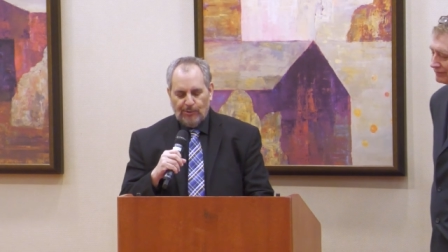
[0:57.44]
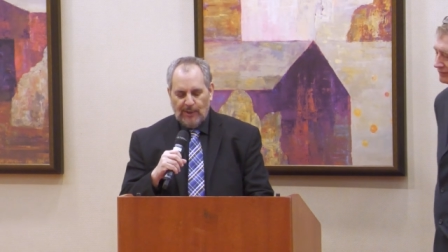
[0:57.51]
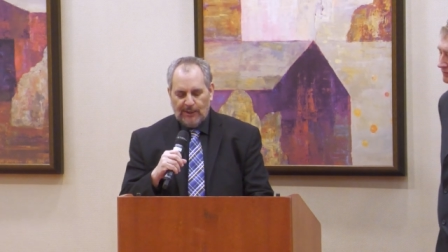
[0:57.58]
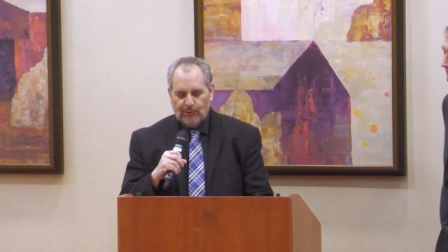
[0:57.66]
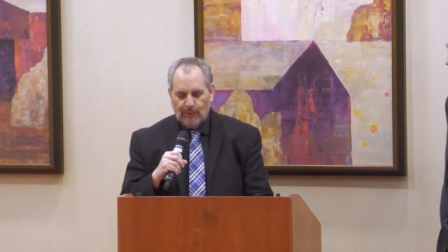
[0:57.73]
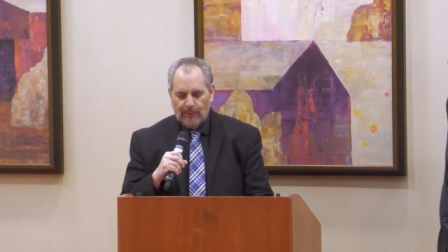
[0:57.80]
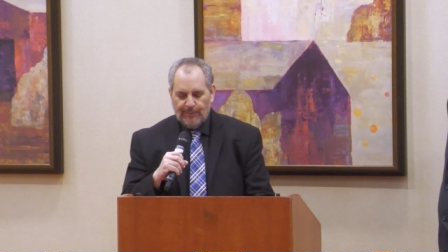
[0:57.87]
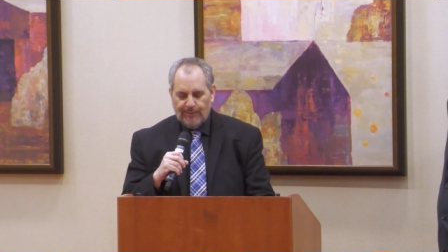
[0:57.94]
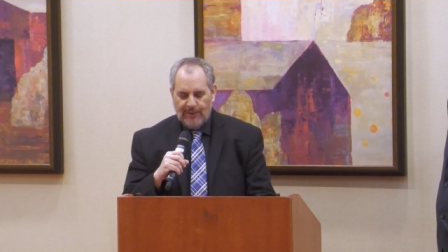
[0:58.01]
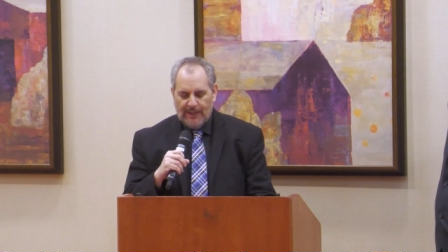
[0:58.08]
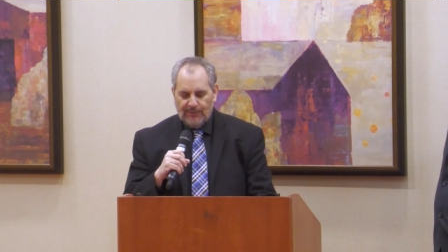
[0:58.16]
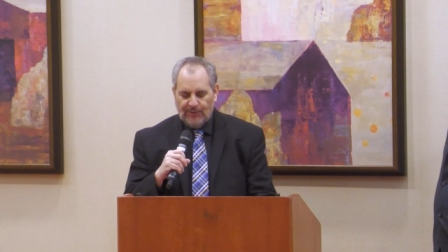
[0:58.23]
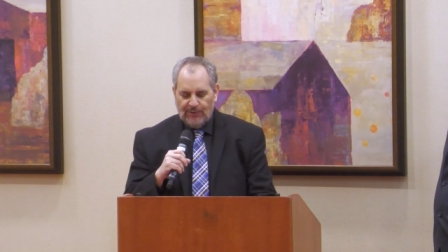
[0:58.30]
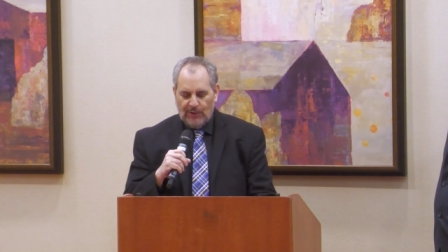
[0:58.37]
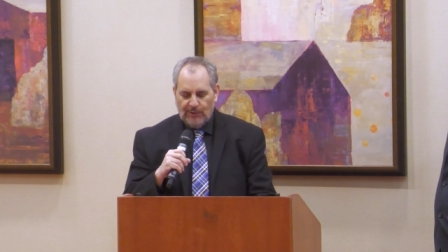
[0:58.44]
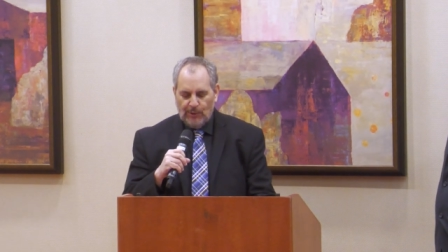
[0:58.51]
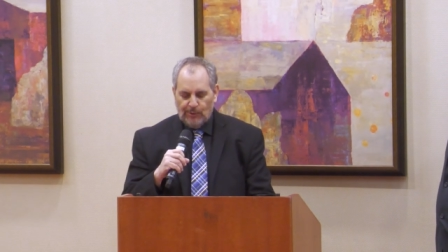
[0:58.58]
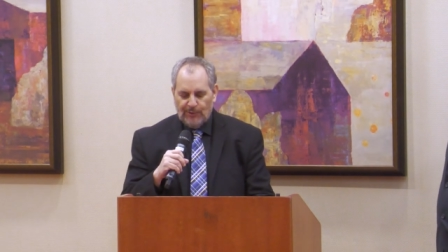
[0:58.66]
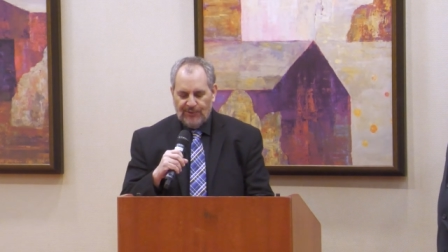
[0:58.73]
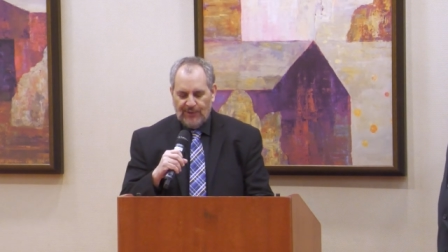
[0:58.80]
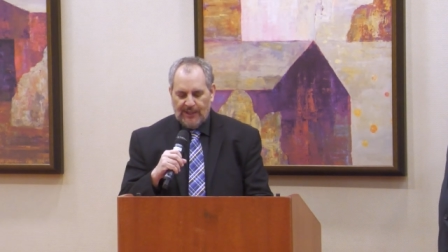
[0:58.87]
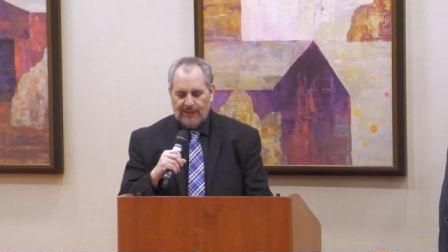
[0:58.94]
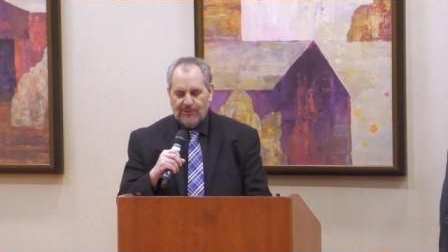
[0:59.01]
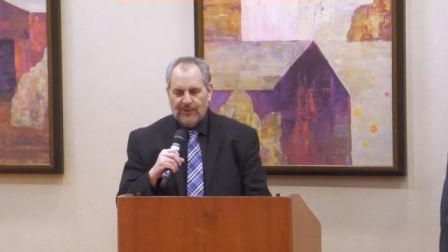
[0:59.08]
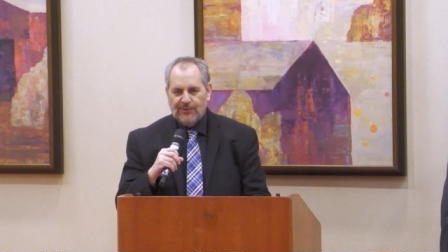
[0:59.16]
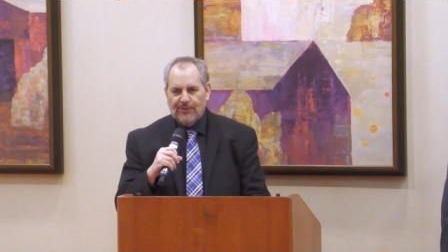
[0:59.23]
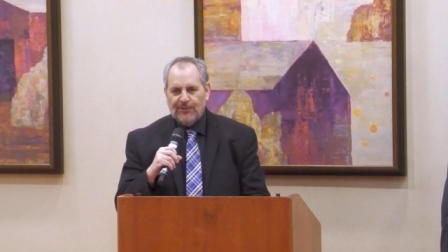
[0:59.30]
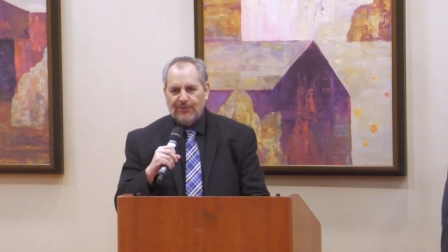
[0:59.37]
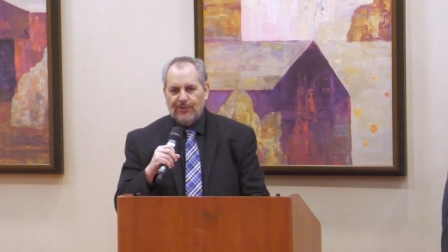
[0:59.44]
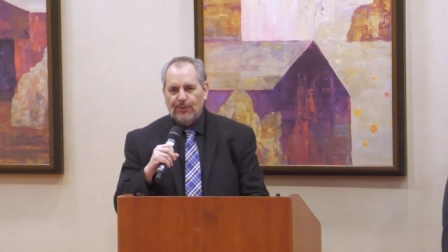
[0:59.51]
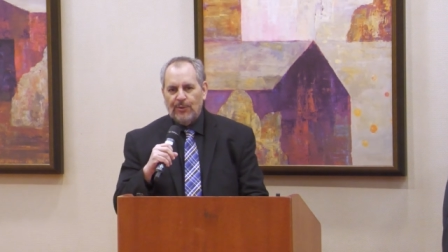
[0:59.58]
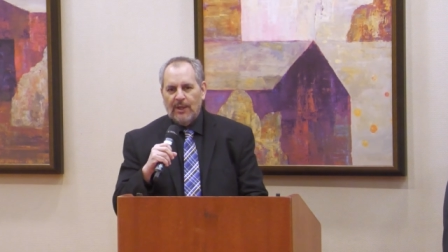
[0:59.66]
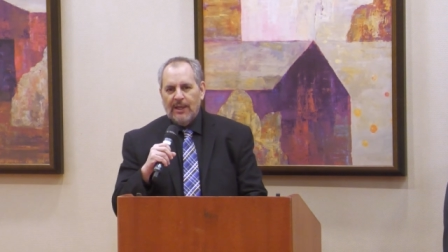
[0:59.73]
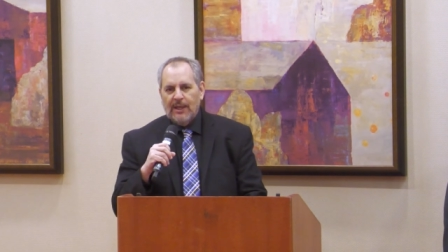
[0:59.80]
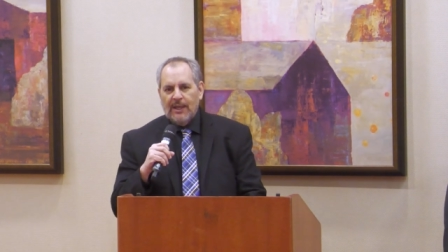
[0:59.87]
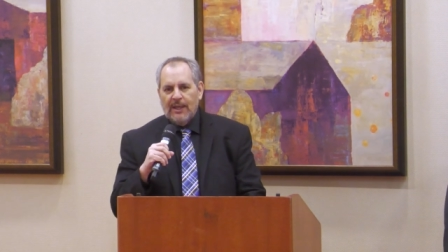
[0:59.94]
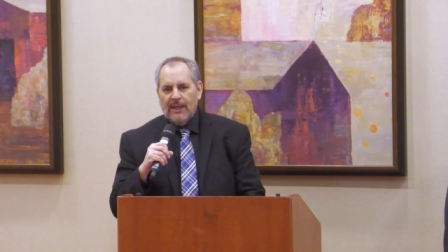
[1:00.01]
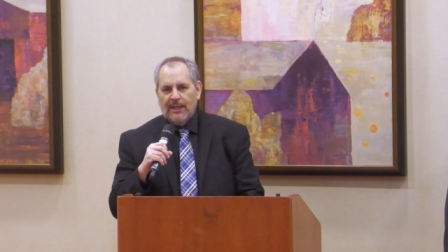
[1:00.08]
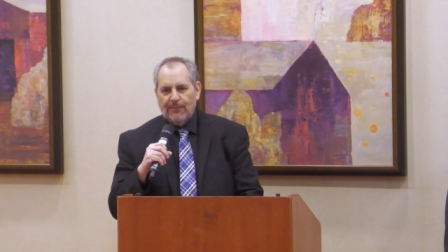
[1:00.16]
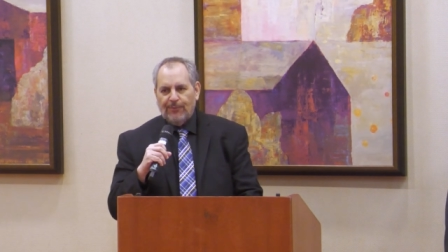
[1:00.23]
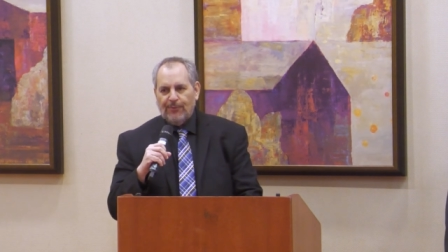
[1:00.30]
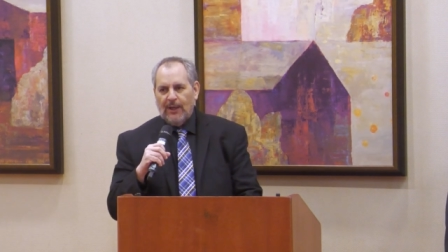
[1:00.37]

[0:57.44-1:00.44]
director of Advanced Neuroscience Institute in